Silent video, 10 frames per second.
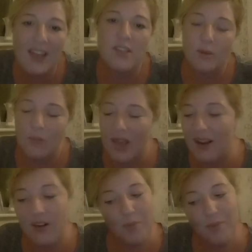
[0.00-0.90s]
can
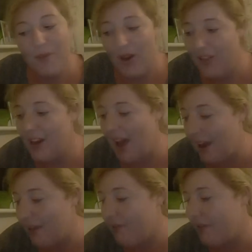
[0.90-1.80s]
more than
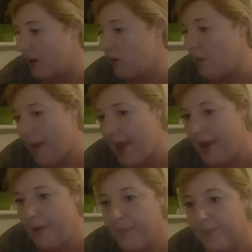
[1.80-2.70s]
likely feel your
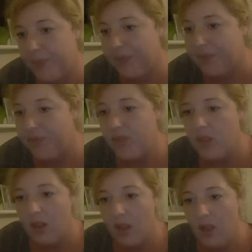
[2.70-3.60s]
pain.
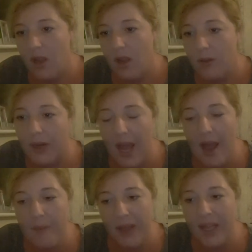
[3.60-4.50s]
But I
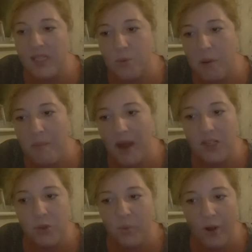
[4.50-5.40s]
can't begin to
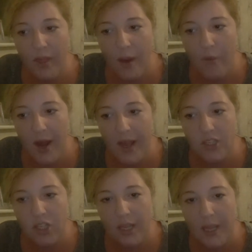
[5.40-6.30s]
imagine what that would
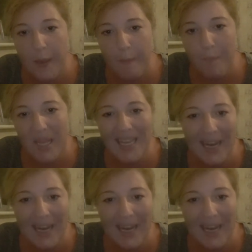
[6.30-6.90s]
actually be